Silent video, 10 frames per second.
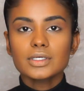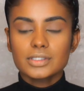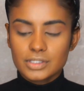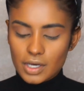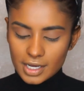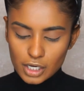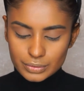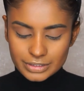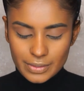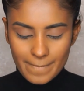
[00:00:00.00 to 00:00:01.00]
So I'm
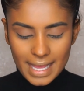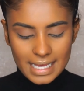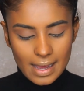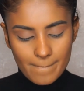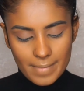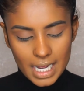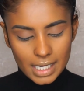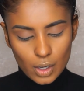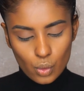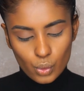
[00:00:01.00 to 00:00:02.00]
going to make
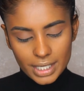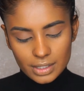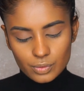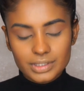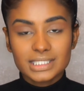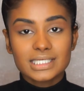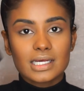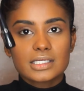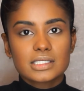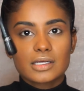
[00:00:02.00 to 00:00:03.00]
my wing with the
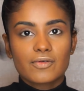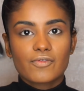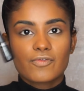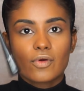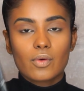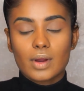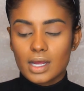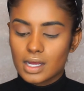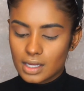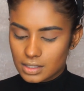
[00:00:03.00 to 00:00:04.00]

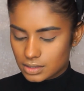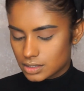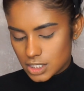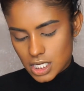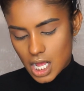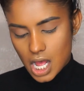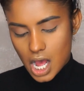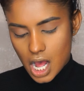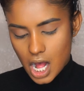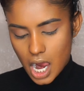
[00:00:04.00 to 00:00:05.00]
Sephora
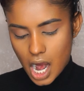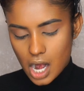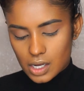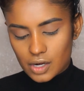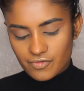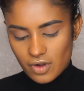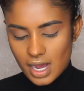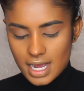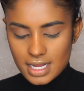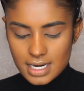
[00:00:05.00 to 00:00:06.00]
colorful
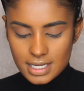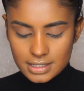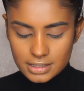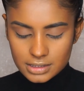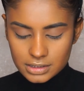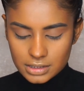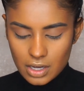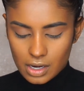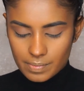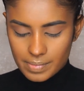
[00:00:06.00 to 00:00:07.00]
eyeliner, the
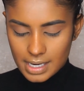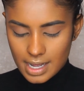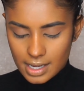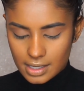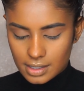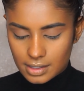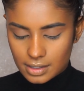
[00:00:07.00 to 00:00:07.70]
color black.